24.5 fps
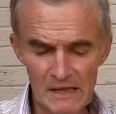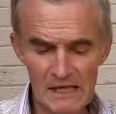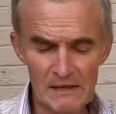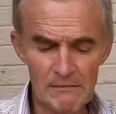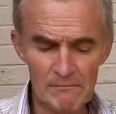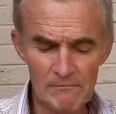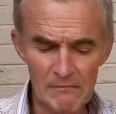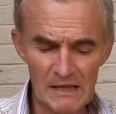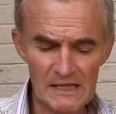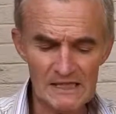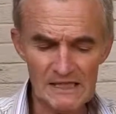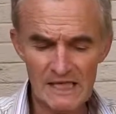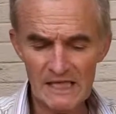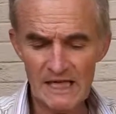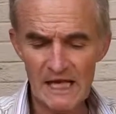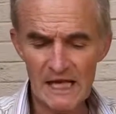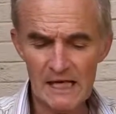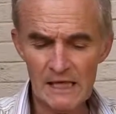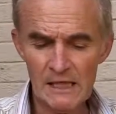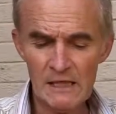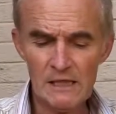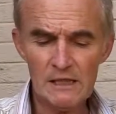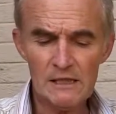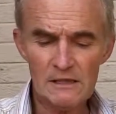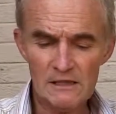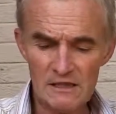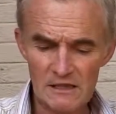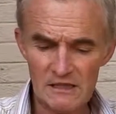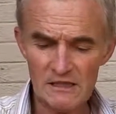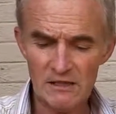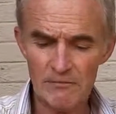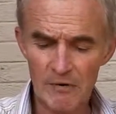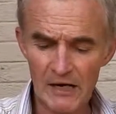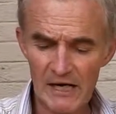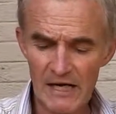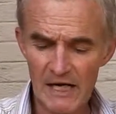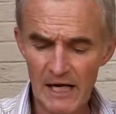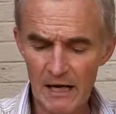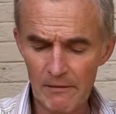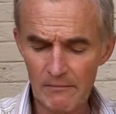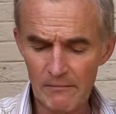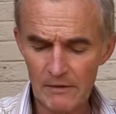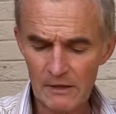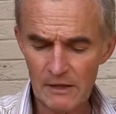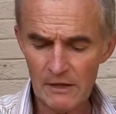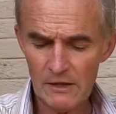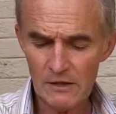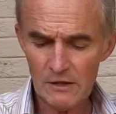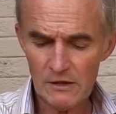mix it in just to bring it up
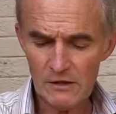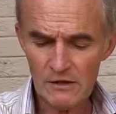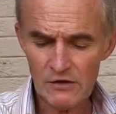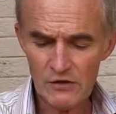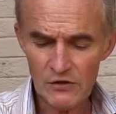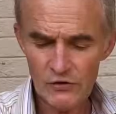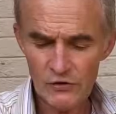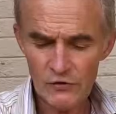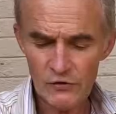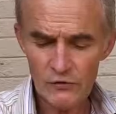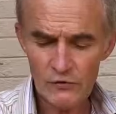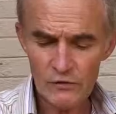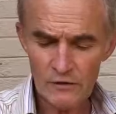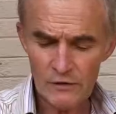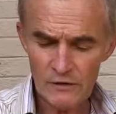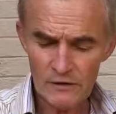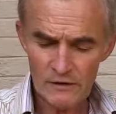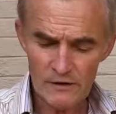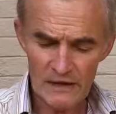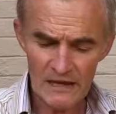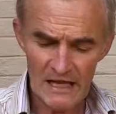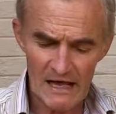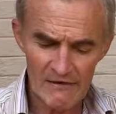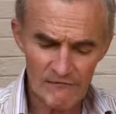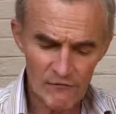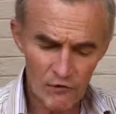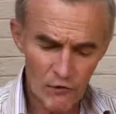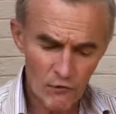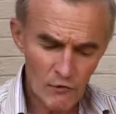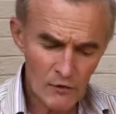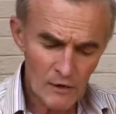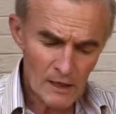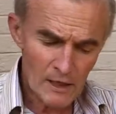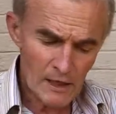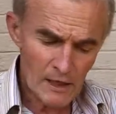to the level.